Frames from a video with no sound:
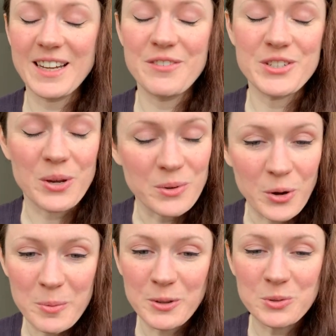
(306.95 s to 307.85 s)
if you don't know
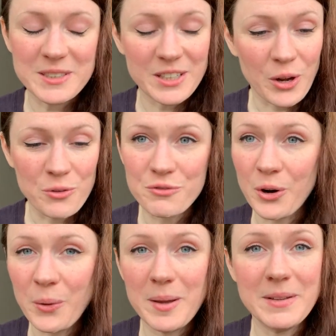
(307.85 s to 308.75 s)
him on Twitter, go and
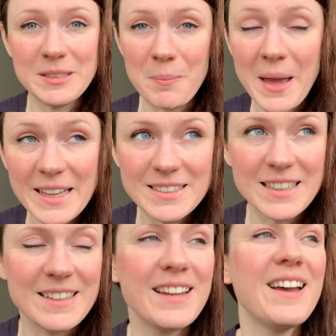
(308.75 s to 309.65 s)
follow him, he's
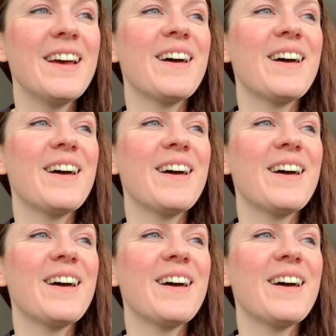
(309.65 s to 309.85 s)
amazing.